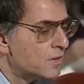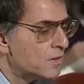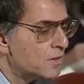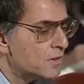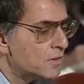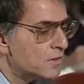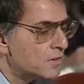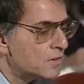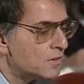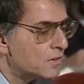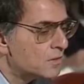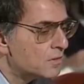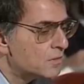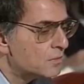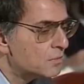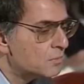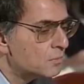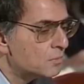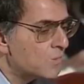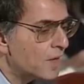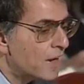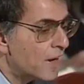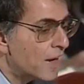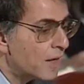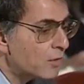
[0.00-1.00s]

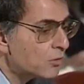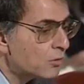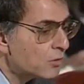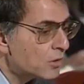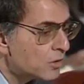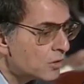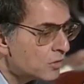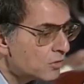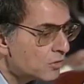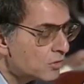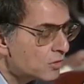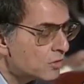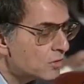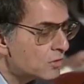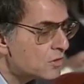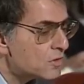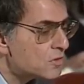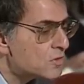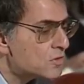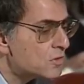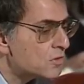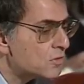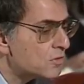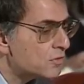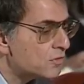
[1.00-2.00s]
um, agriculture,
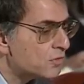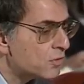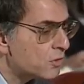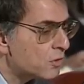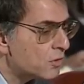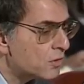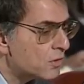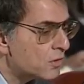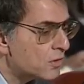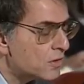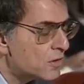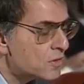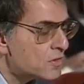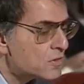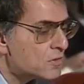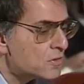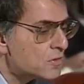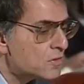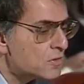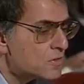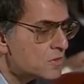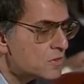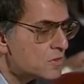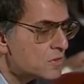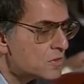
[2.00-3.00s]
it's uh,
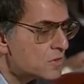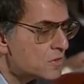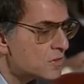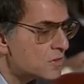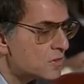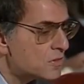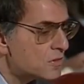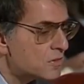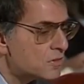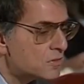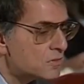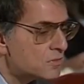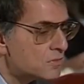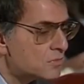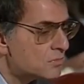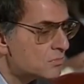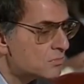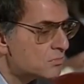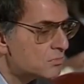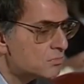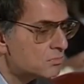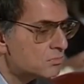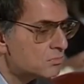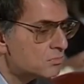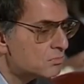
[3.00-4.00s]
fertilizers, um,